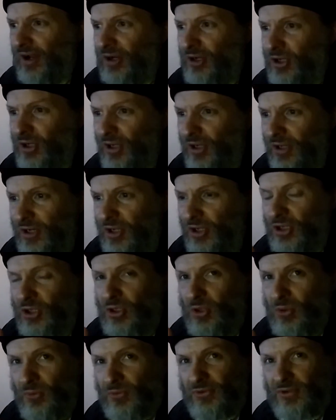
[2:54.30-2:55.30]
Good
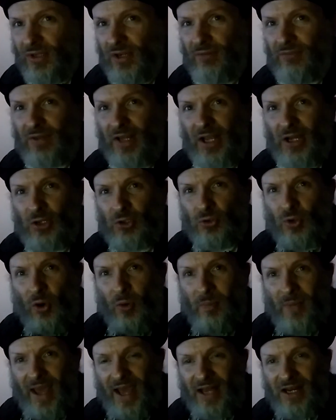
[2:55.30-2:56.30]
use of like
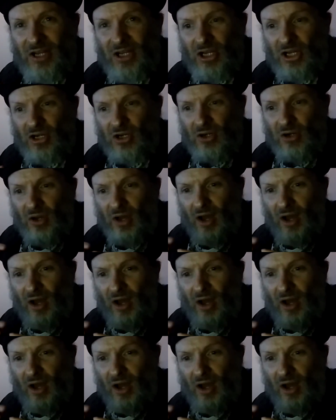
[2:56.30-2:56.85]
chromatics